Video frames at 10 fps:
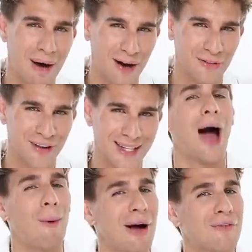out of it.
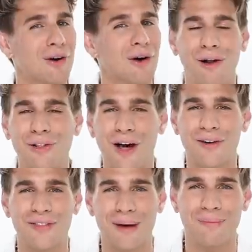However, a lot
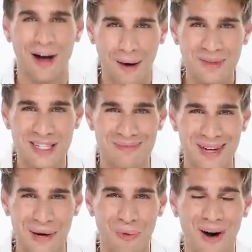of them come to
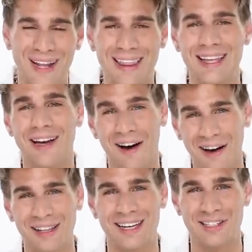me wanting the
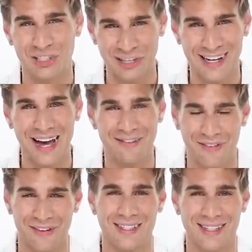ugliest I've
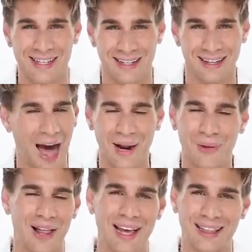ever seen. I
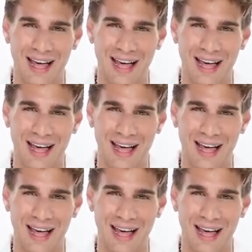don't like